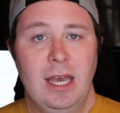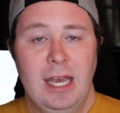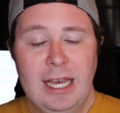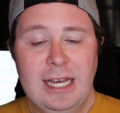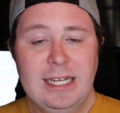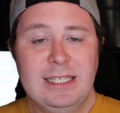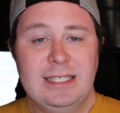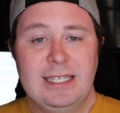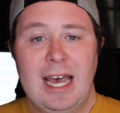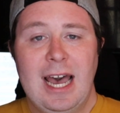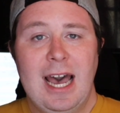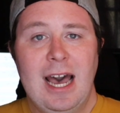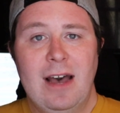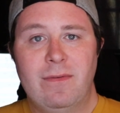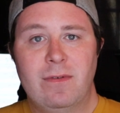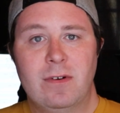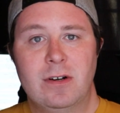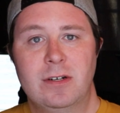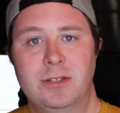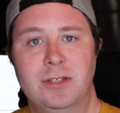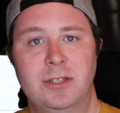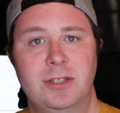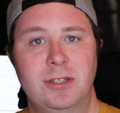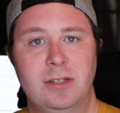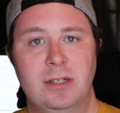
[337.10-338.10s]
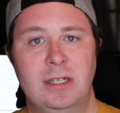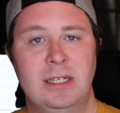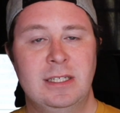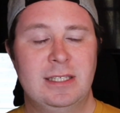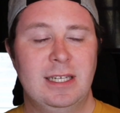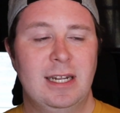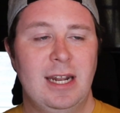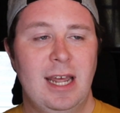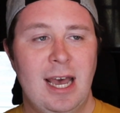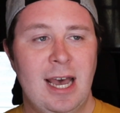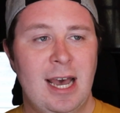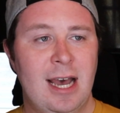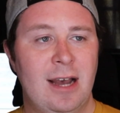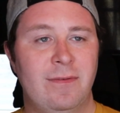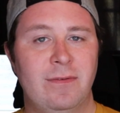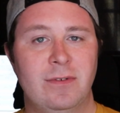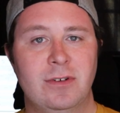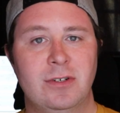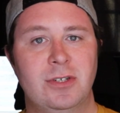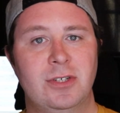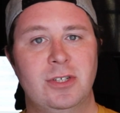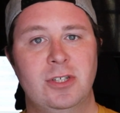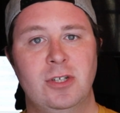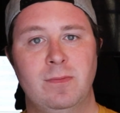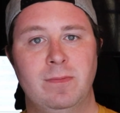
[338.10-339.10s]
It's average. It's an
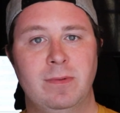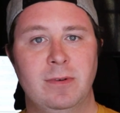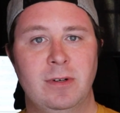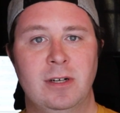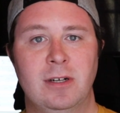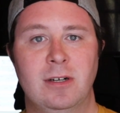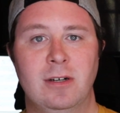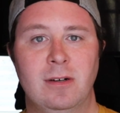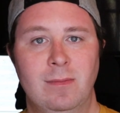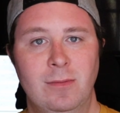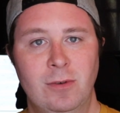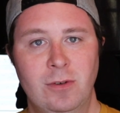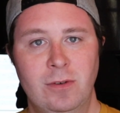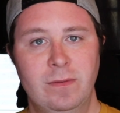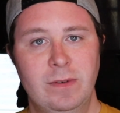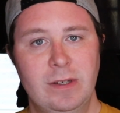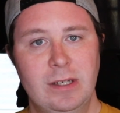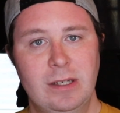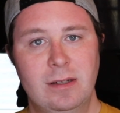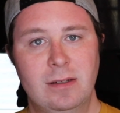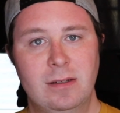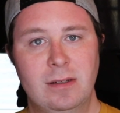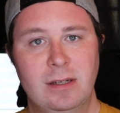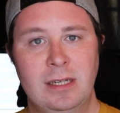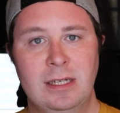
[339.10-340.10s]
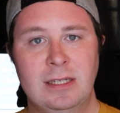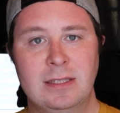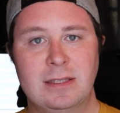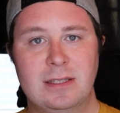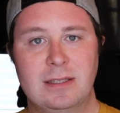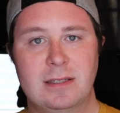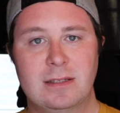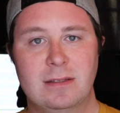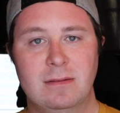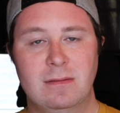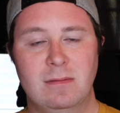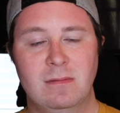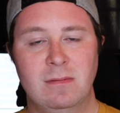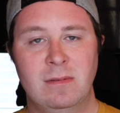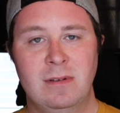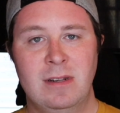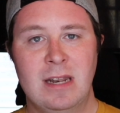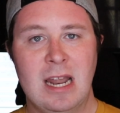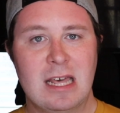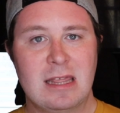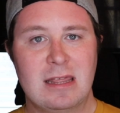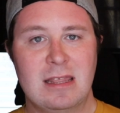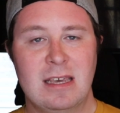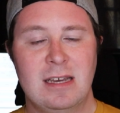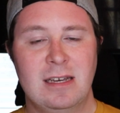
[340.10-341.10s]
average superhero movie. It's
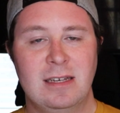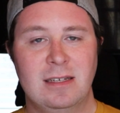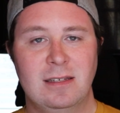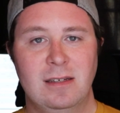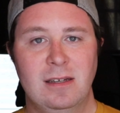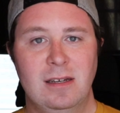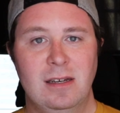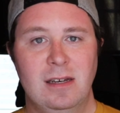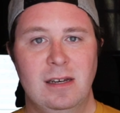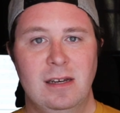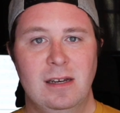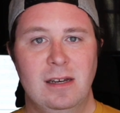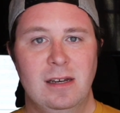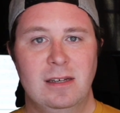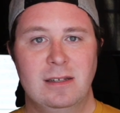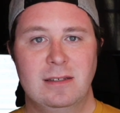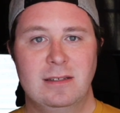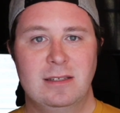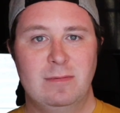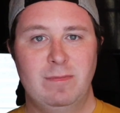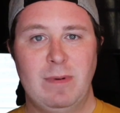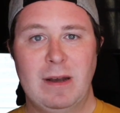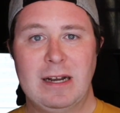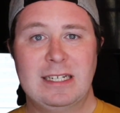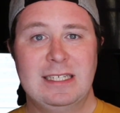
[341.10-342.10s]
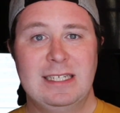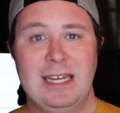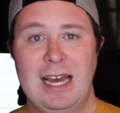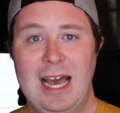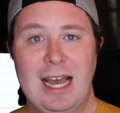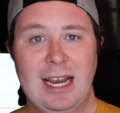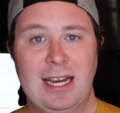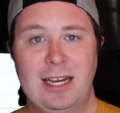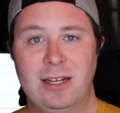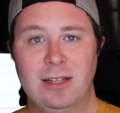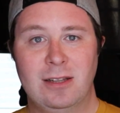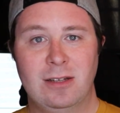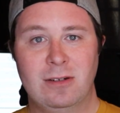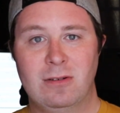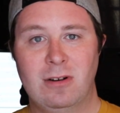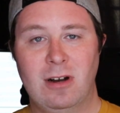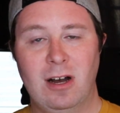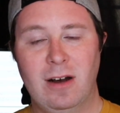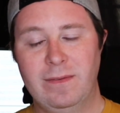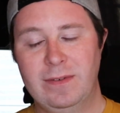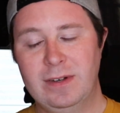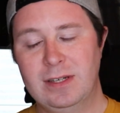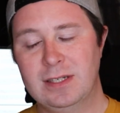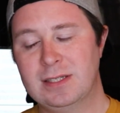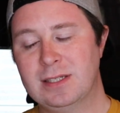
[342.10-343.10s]
nothing spectacular,
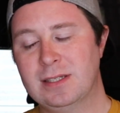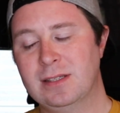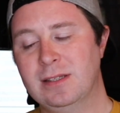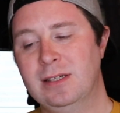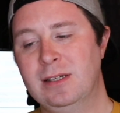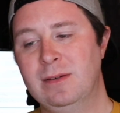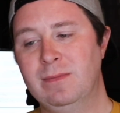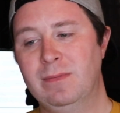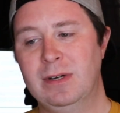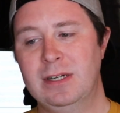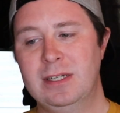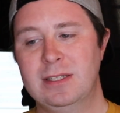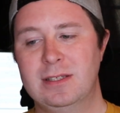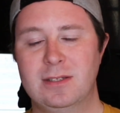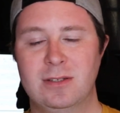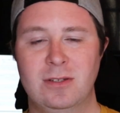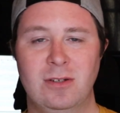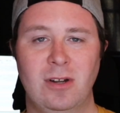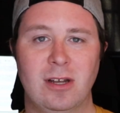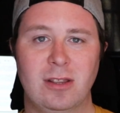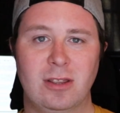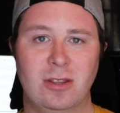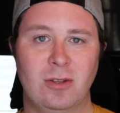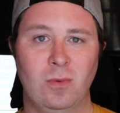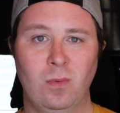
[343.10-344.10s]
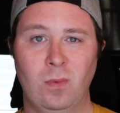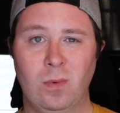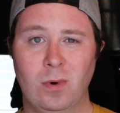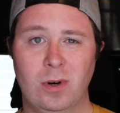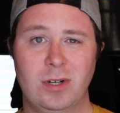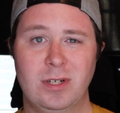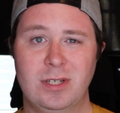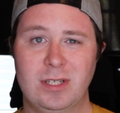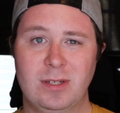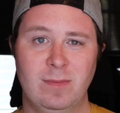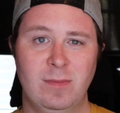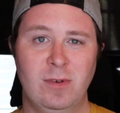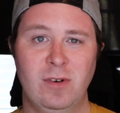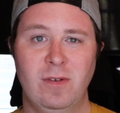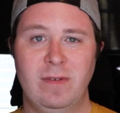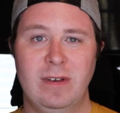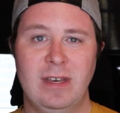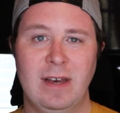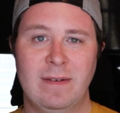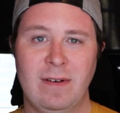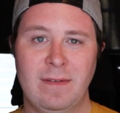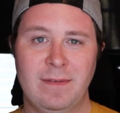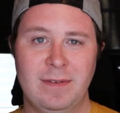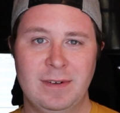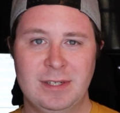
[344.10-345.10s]
obviously, but it's not the worst movie
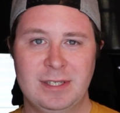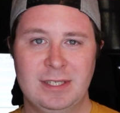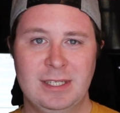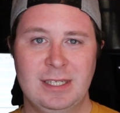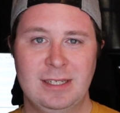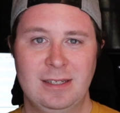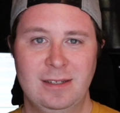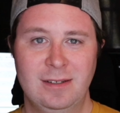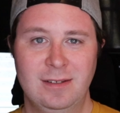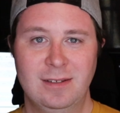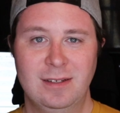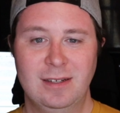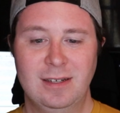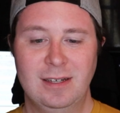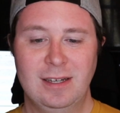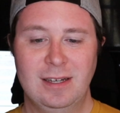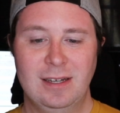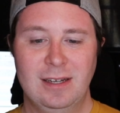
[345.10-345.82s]
I've ever seen.